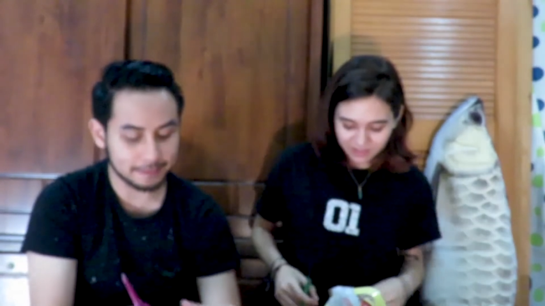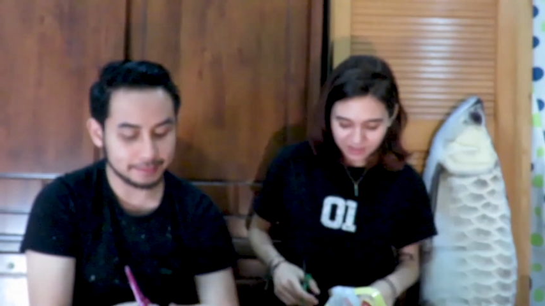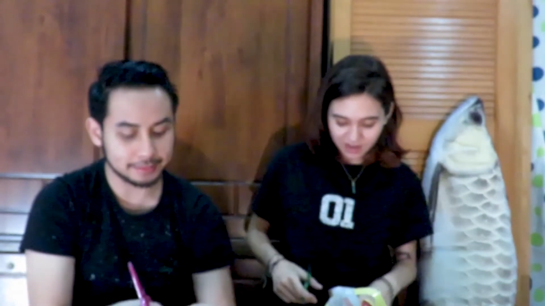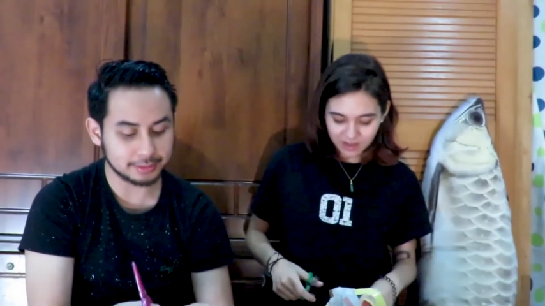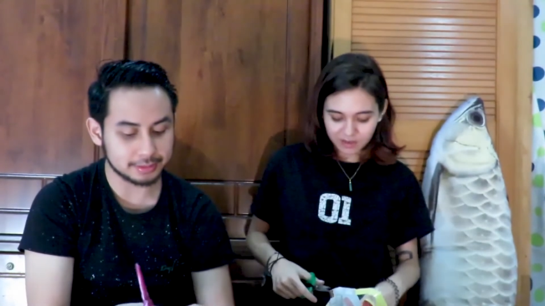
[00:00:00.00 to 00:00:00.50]

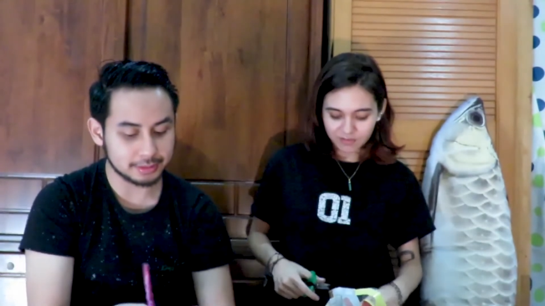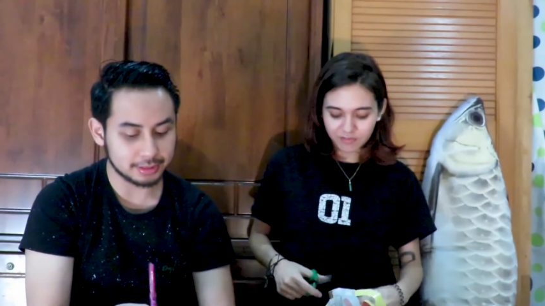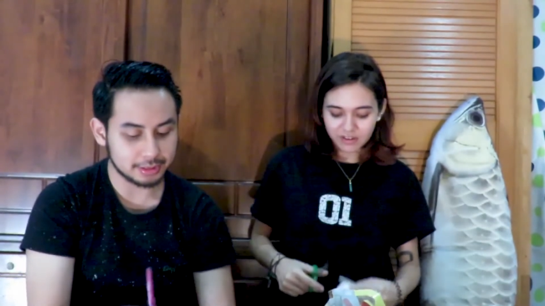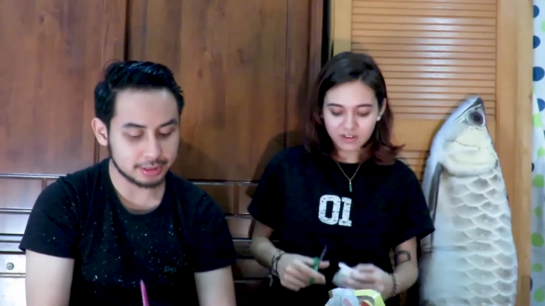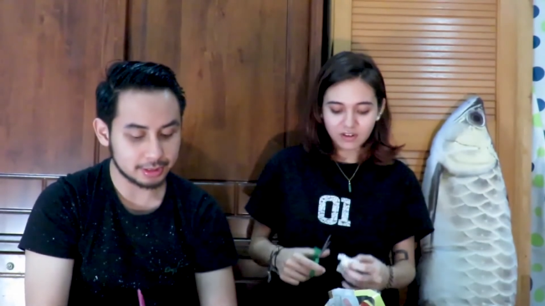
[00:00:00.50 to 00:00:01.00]
Speaker 1: that I can
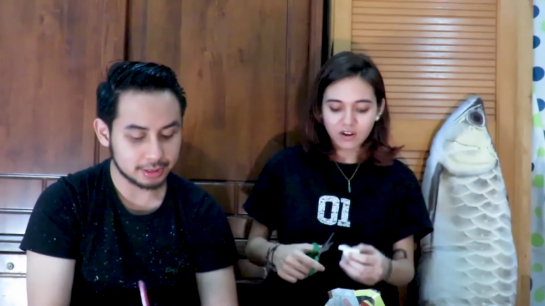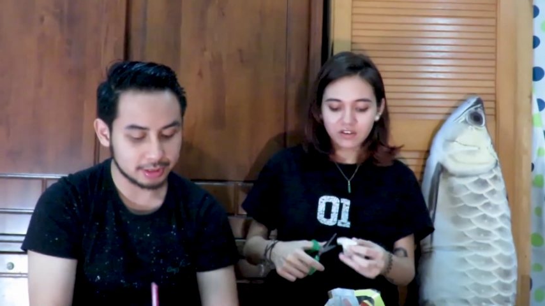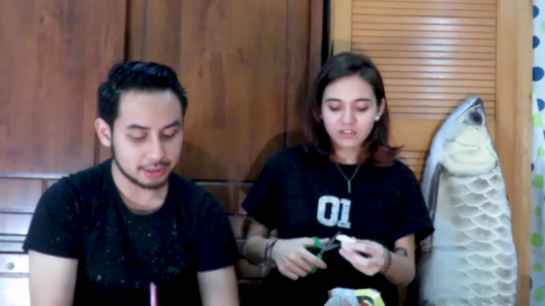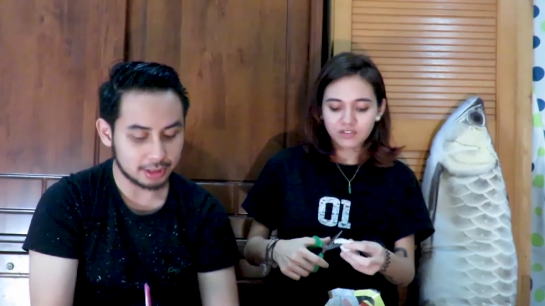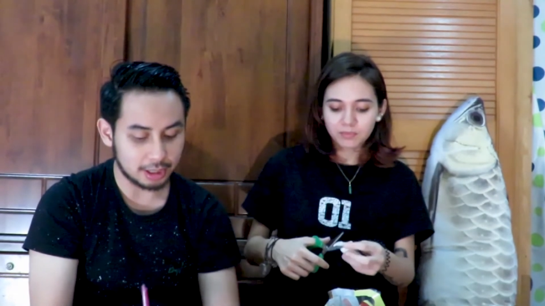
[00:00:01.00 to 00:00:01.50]
fit a lot
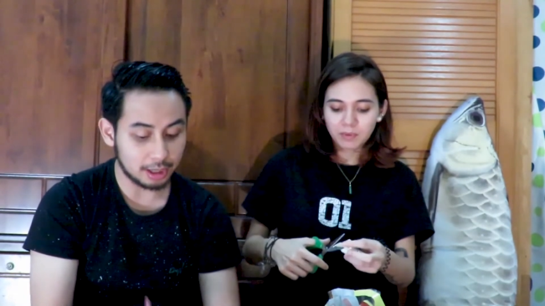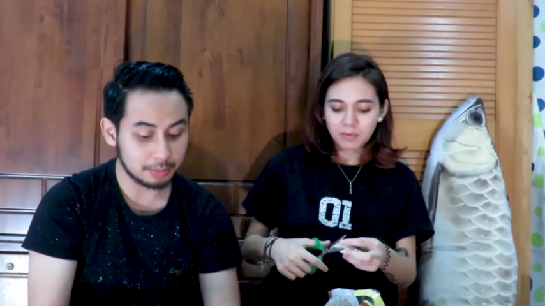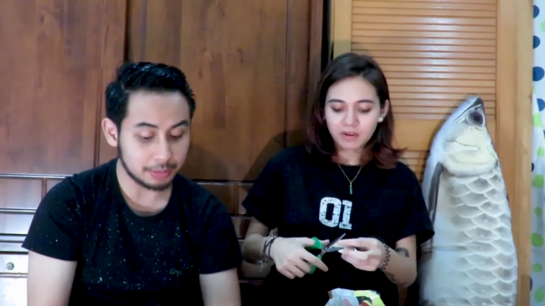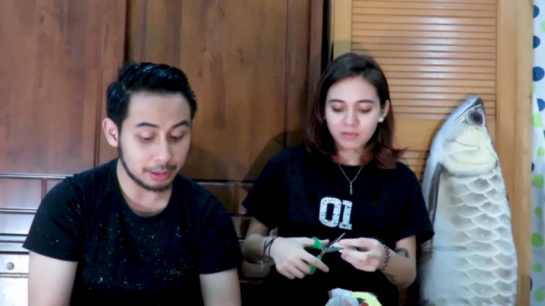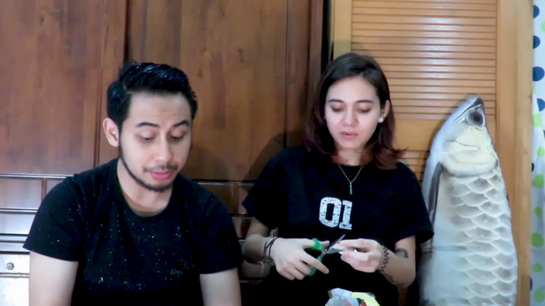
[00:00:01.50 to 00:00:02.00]

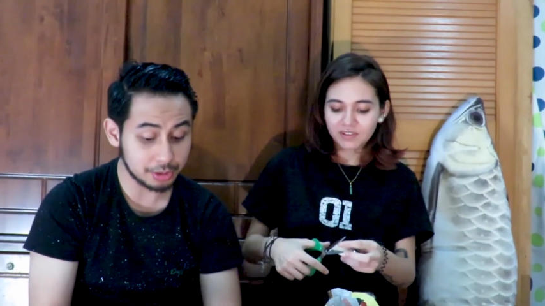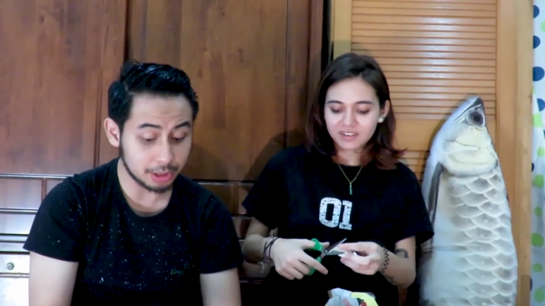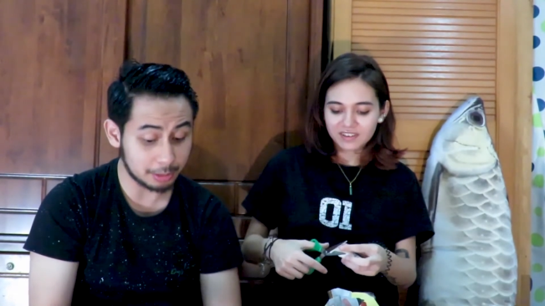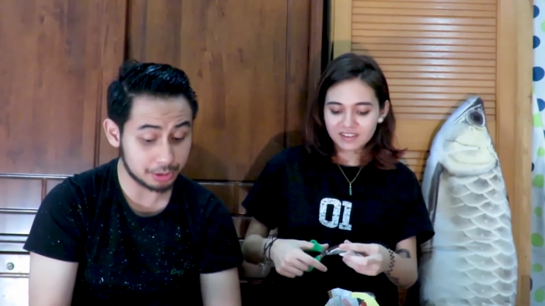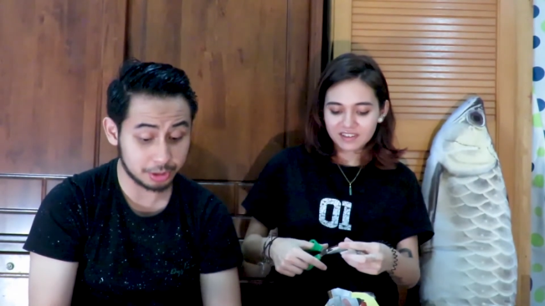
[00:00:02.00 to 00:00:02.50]
Speaker 2: I'm, I'm,
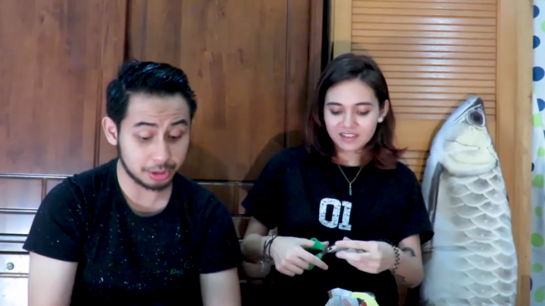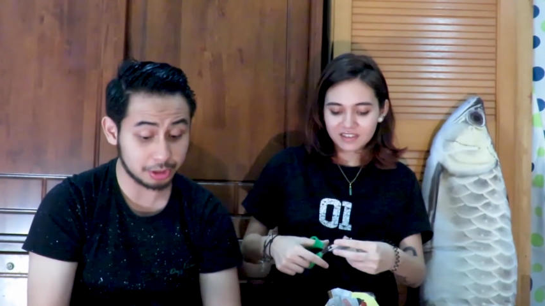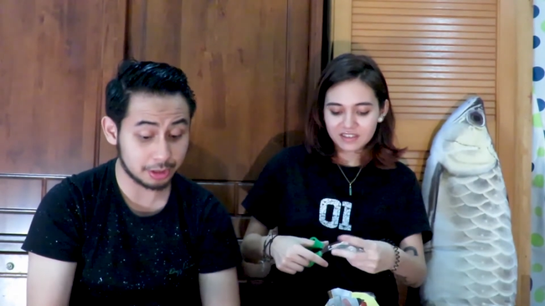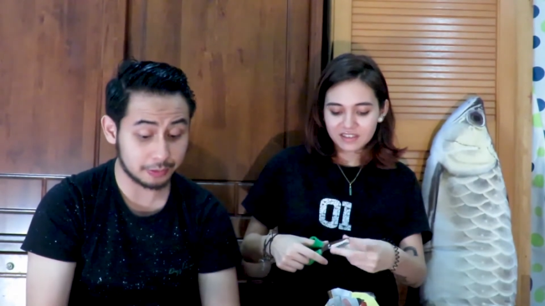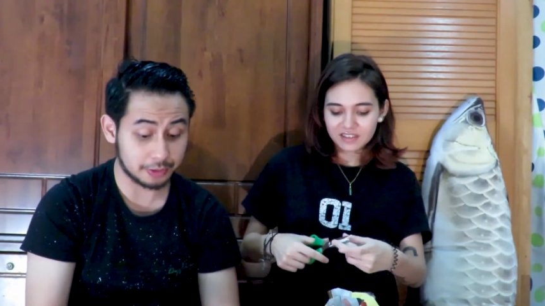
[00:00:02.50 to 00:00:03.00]
I'm sure
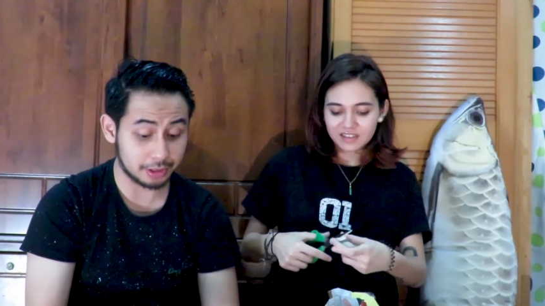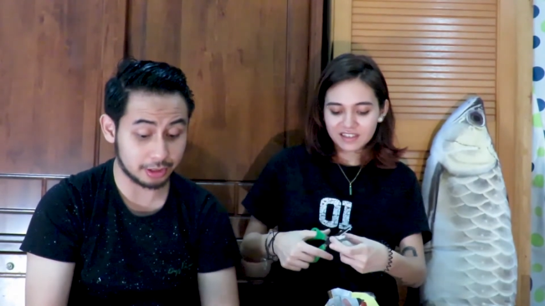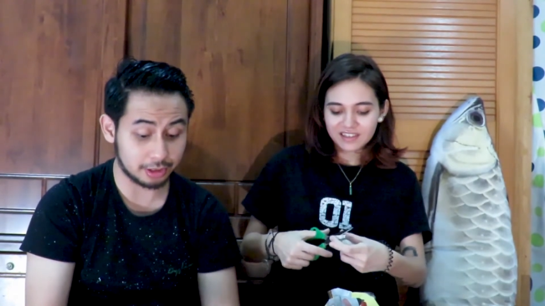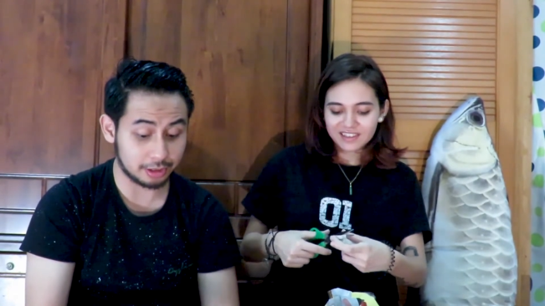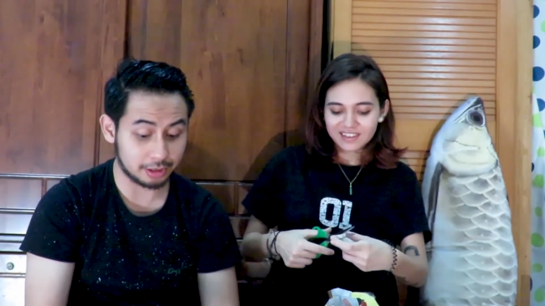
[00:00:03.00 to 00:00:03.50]
you can fit
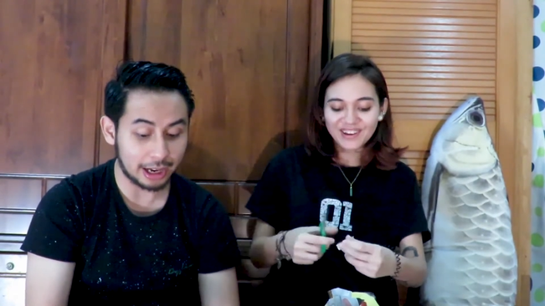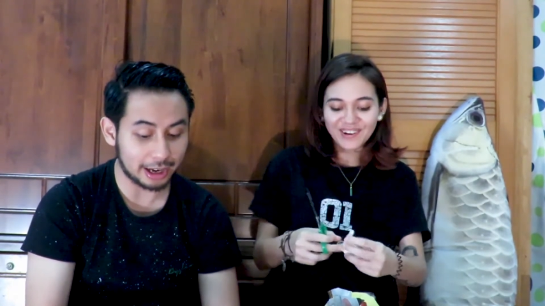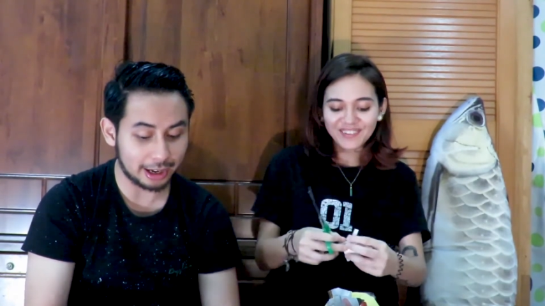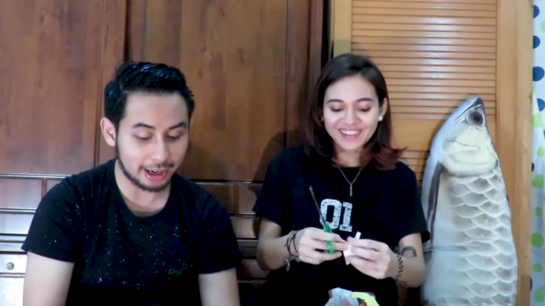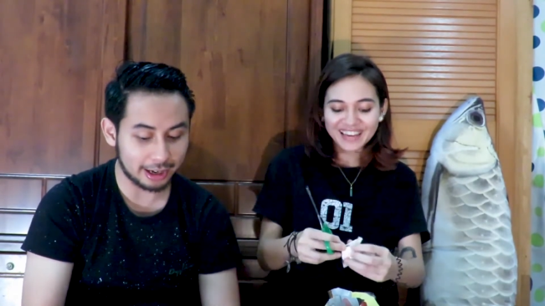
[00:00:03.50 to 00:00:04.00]
a lot.
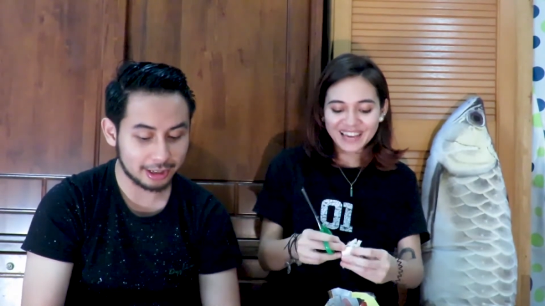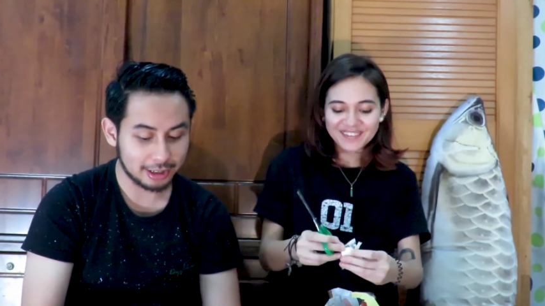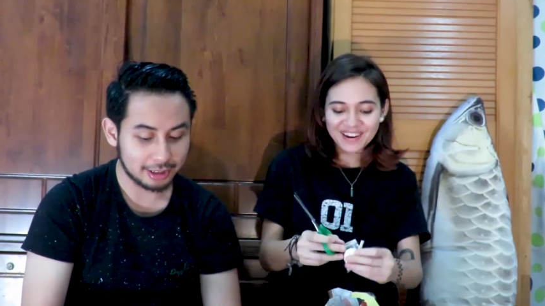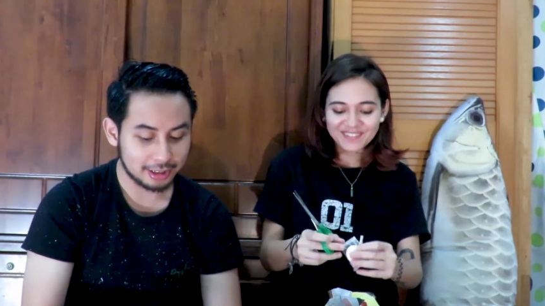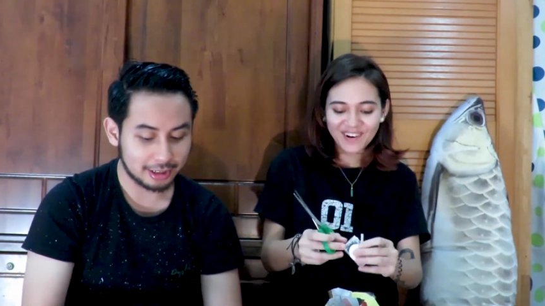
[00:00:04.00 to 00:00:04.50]
Speaker 1: No, I, that came
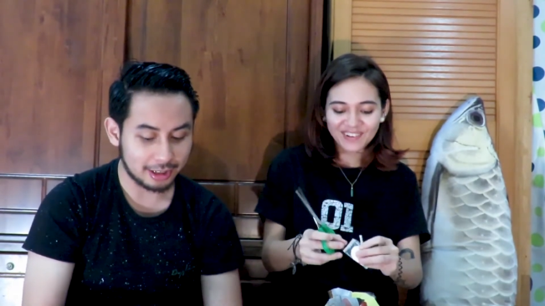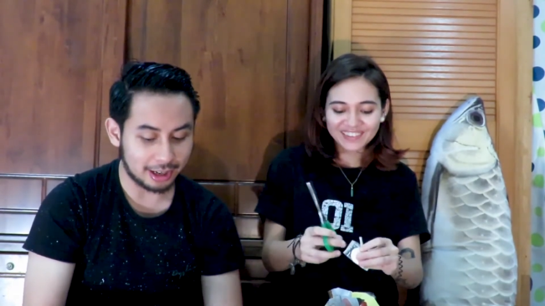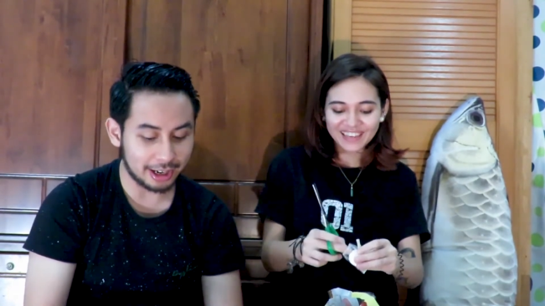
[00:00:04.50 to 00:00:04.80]
out wrong.